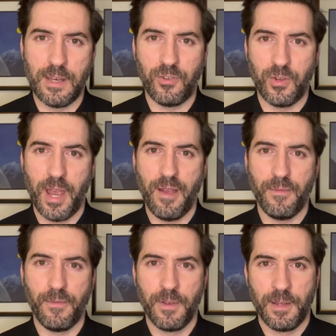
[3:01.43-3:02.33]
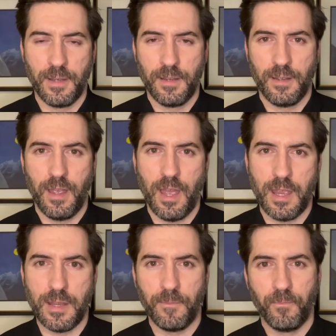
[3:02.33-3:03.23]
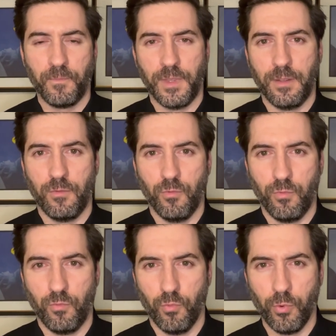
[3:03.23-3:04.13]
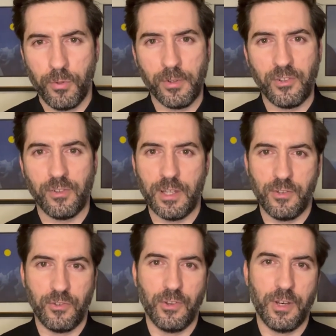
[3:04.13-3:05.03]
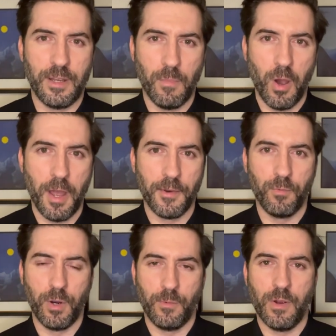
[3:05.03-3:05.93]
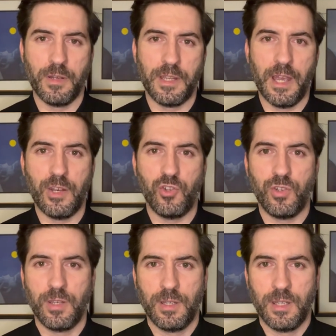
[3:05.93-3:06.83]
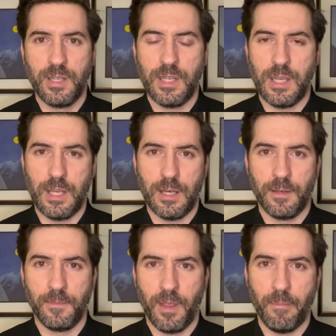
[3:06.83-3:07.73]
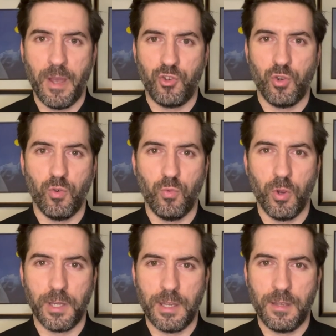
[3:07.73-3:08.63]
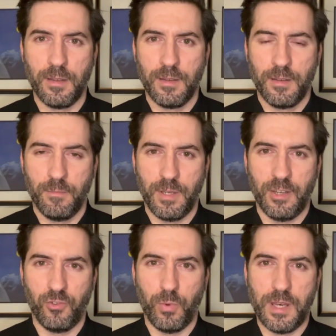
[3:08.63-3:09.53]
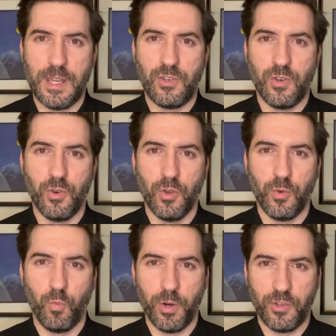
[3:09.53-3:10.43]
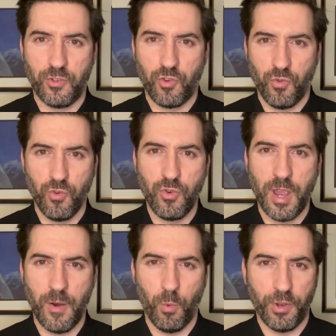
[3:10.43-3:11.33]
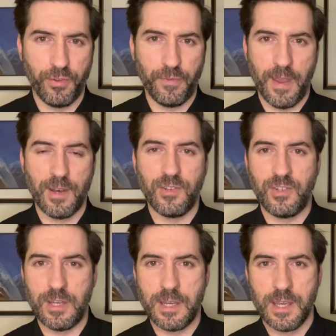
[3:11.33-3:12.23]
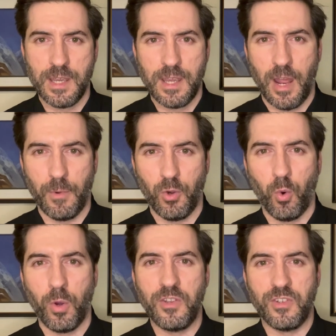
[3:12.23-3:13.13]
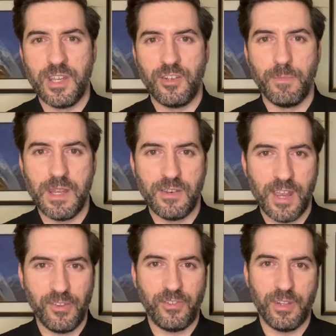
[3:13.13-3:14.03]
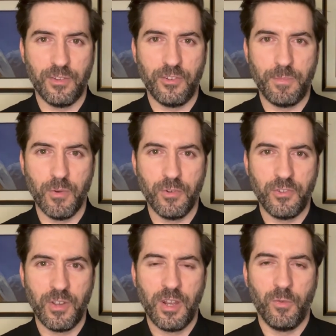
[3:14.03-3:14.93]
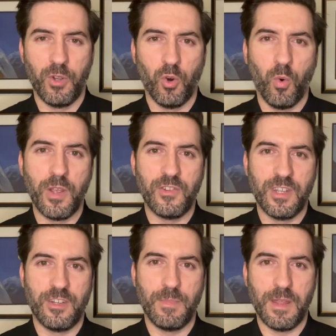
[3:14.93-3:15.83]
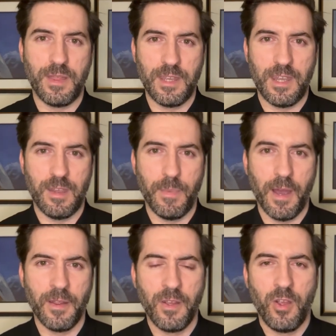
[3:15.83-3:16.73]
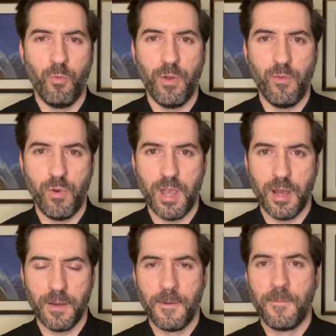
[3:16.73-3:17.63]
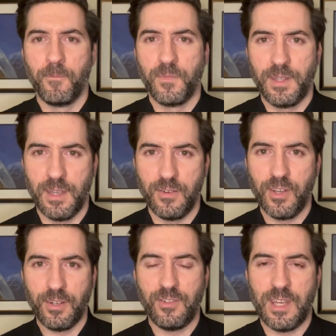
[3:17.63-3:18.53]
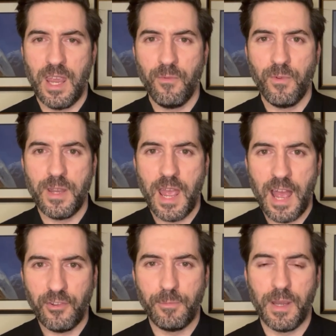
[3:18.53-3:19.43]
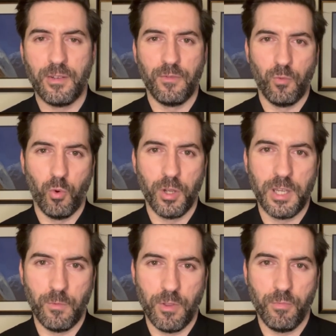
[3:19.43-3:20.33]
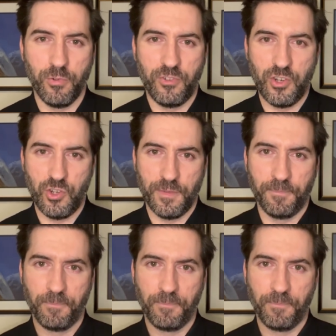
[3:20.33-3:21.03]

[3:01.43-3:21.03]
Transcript: to have a ruthlessly discerning mind when we're engaged in a magical working, because we need to know what is true and what is fantasy, and we always need to be testing the spirits. We always need to be thinking about whether we are conducting every aspect of the working with precision.